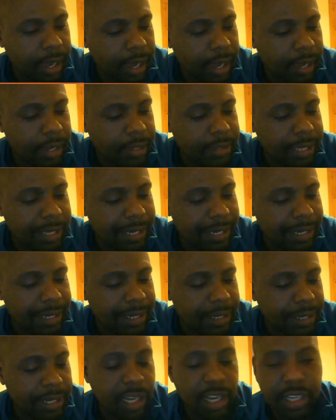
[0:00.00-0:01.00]
and
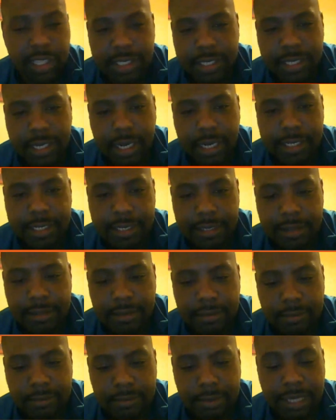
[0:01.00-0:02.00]
then he hurts
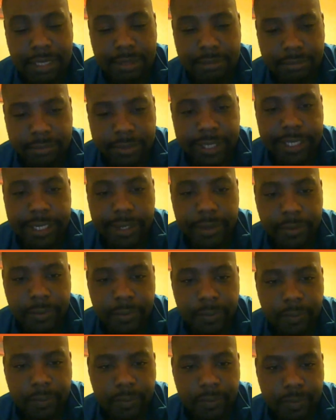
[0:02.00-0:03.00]
Tyson. But,
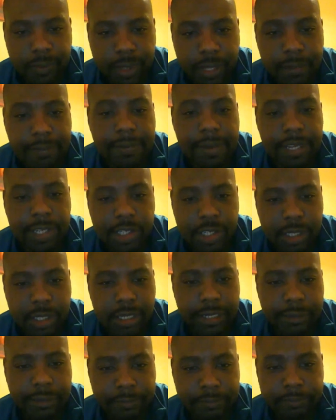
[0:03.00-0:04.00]

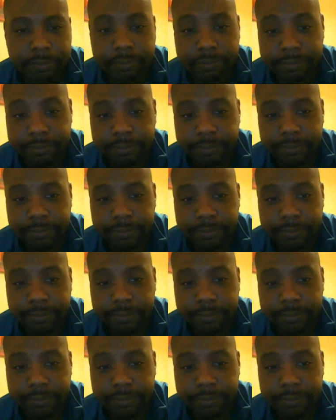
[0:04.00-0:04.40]
eventually,